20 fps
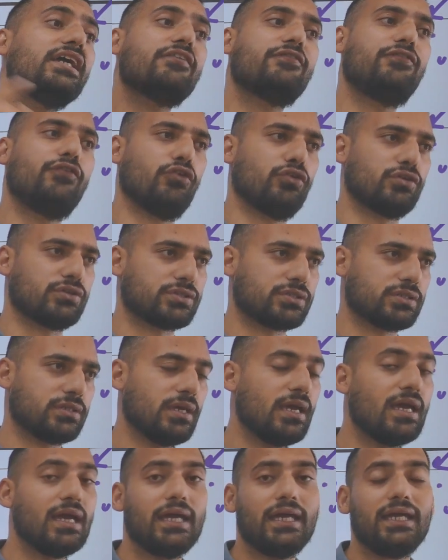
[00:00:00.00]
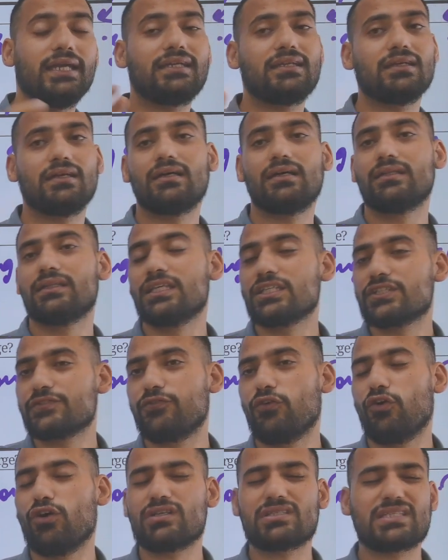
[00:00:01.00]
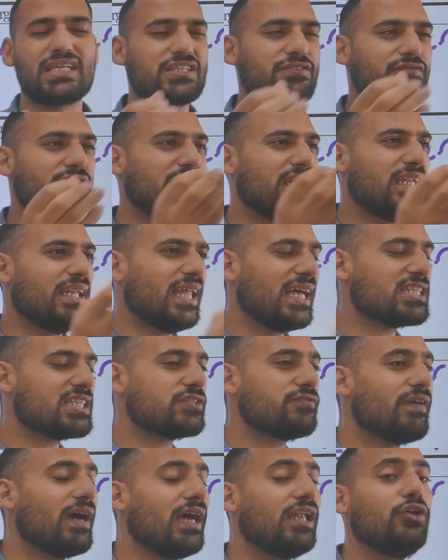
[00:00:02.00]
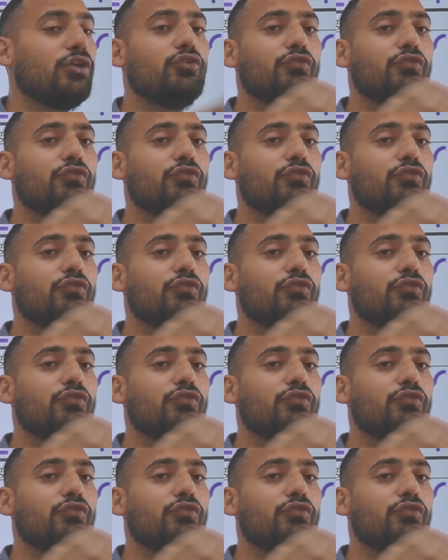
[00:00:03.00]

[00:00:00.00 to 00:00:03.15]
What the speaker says: force. This force has very less value